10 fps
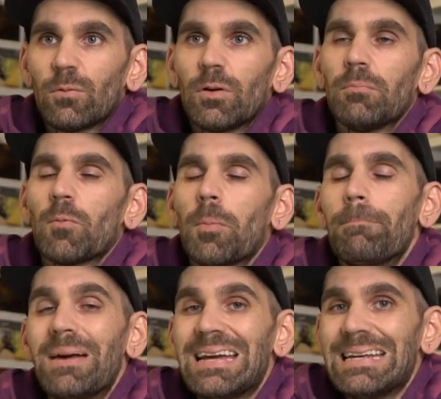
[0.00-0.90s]
going to
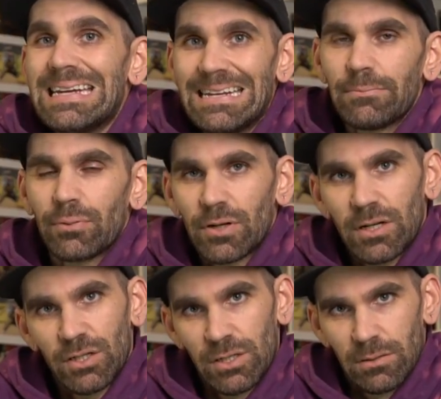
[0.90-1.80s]
remain in
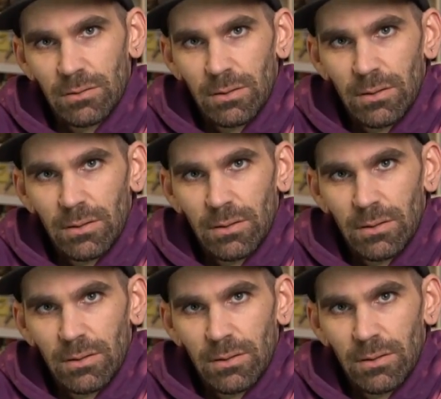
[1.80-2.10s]
production.